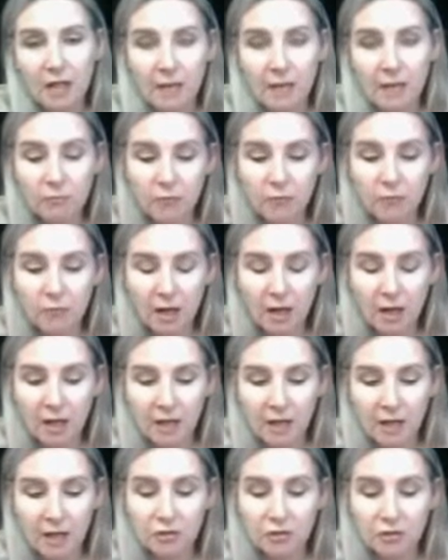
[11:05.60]

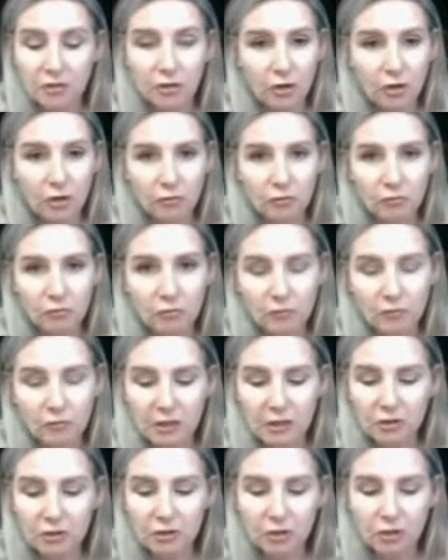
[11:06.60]
a journal where
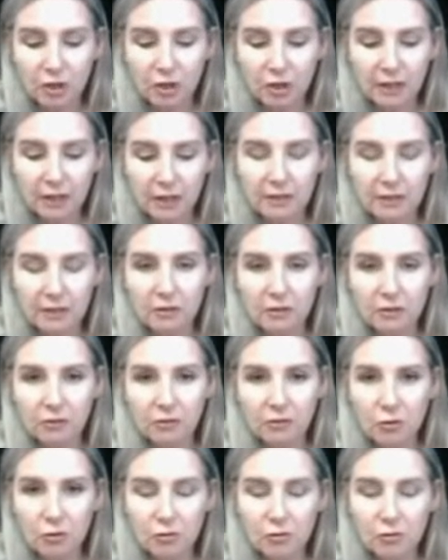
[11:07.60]
you're journaling your
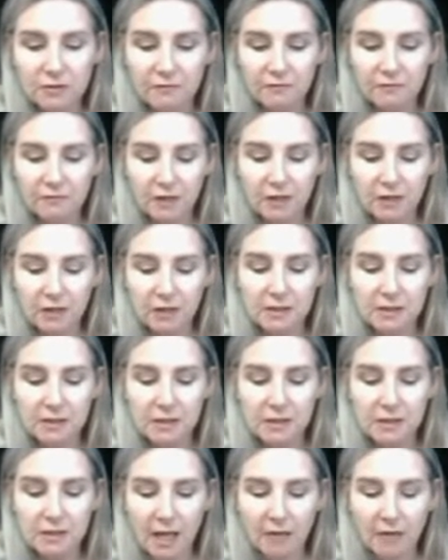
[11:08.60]
thoughts and feelings
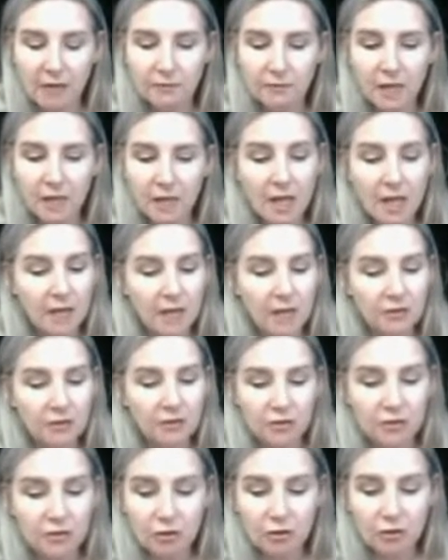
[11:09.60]
down. The
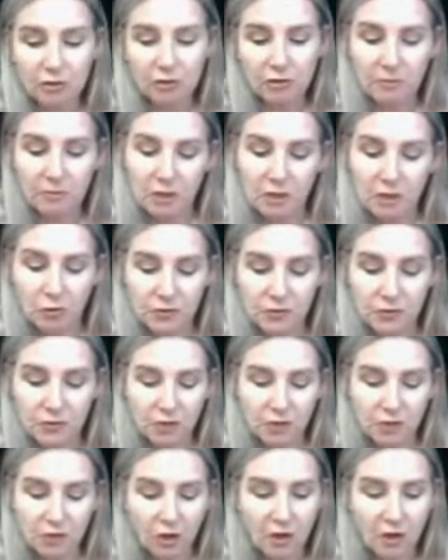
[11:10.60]
journal can be
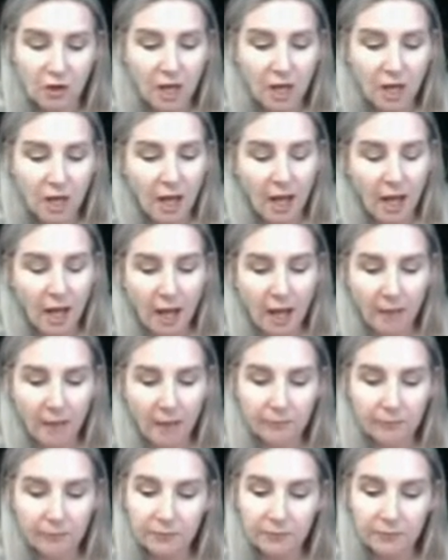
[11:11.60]
also
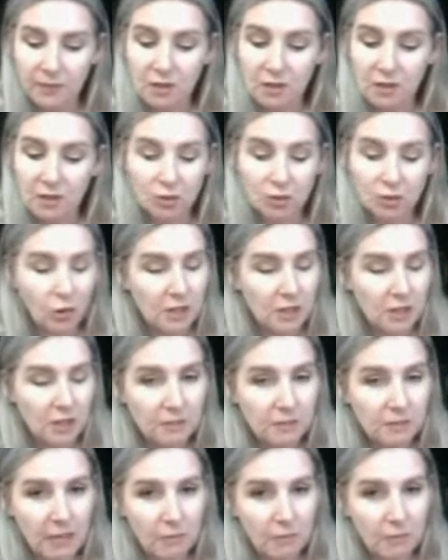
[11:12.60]
talking
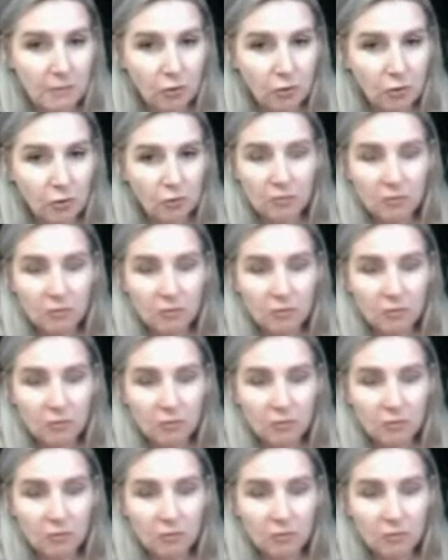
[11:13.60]
to people,